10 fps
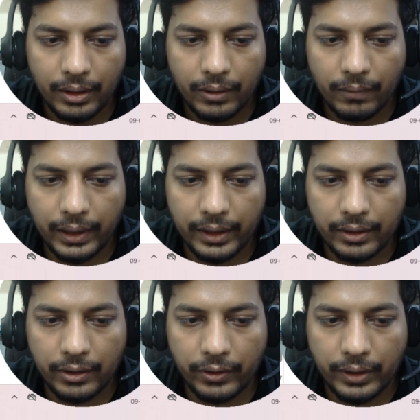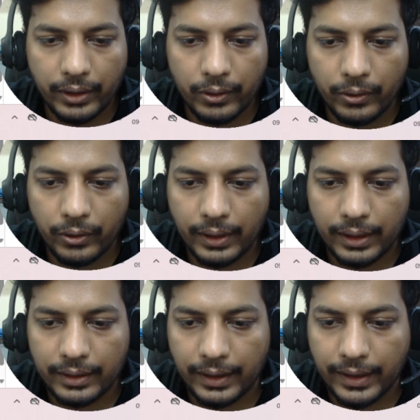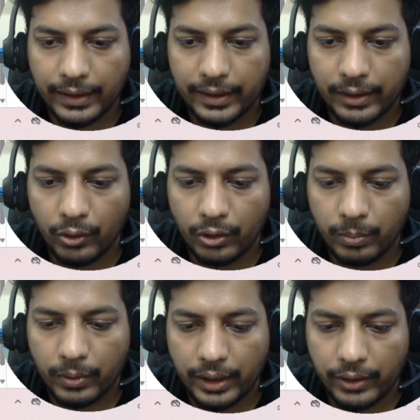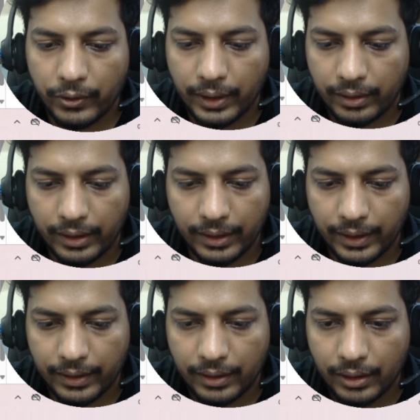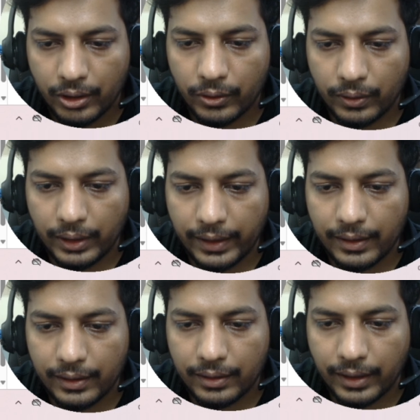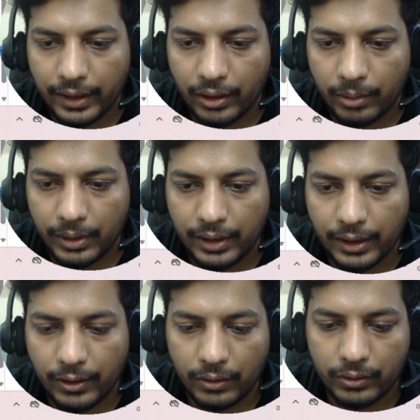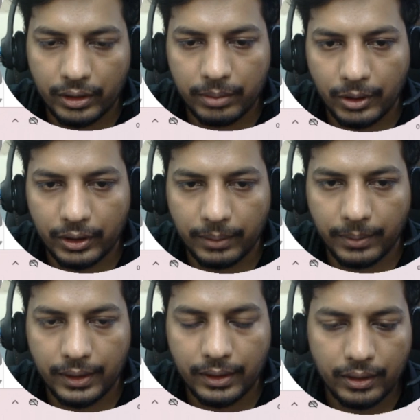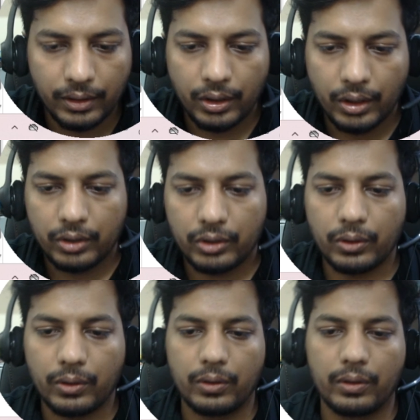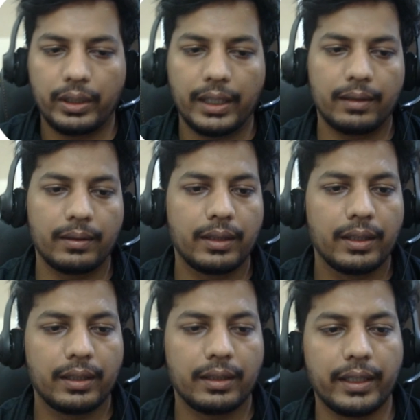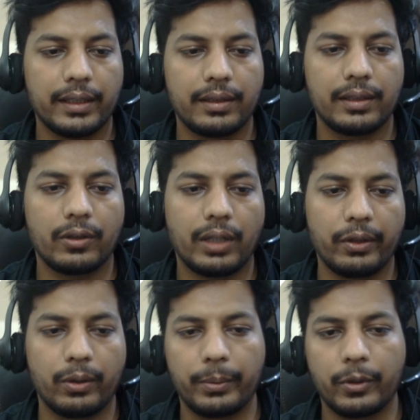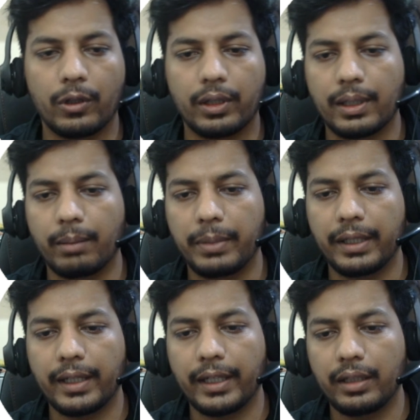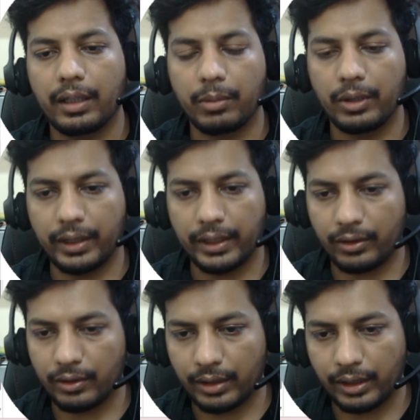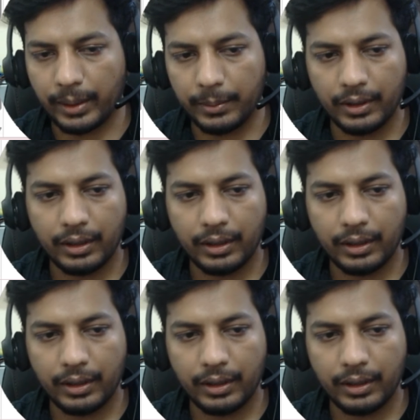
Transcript: what actually you can do? You can select that notebook and you can run that. So that is kind of the thing also is possible. So yeah, that's it. So I hope you got complete idea about the Azure Synapse,